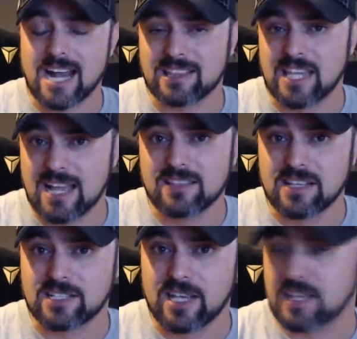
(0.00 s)
at the end of
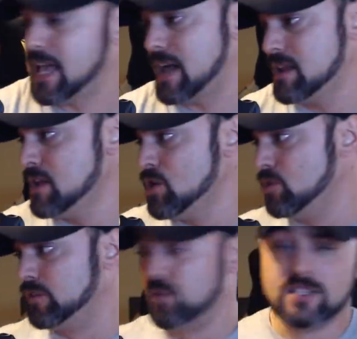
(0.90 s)
this thing that
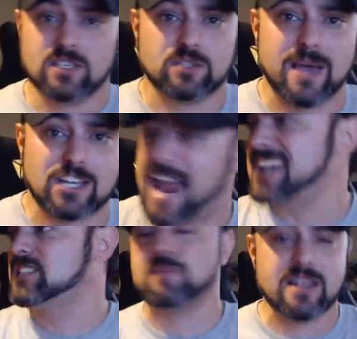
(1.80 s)
whoever wins this match
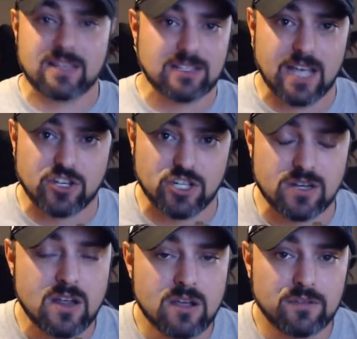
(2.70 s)
has to be in
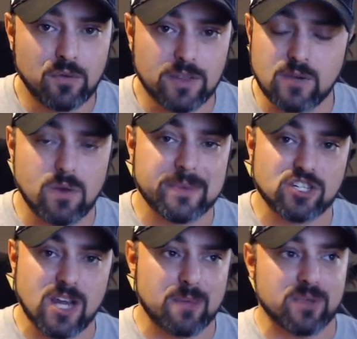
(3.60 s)
contention for the Women's
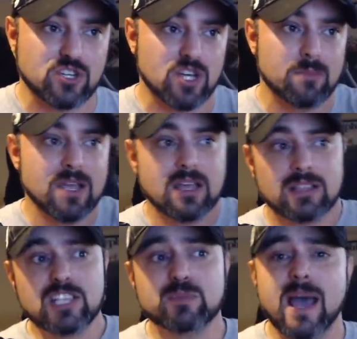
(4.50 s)
Championship.
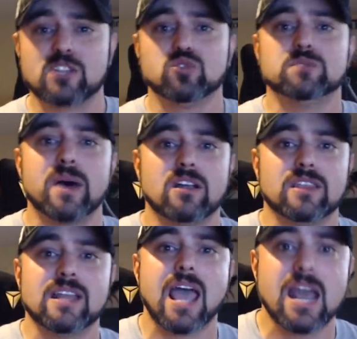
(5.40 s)
This match was better
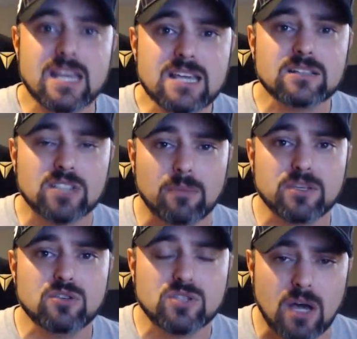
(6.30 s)
than any
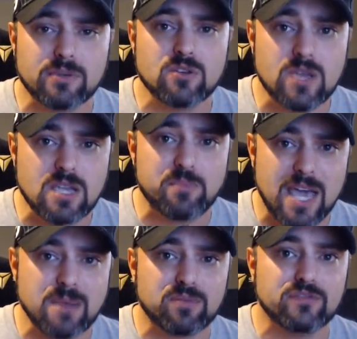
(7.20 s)
WWE
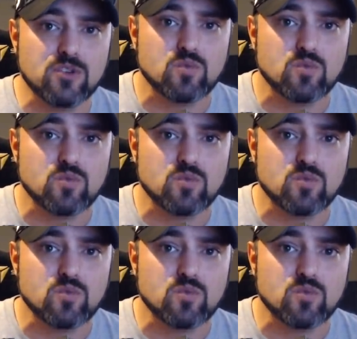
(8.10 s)
pay-per-view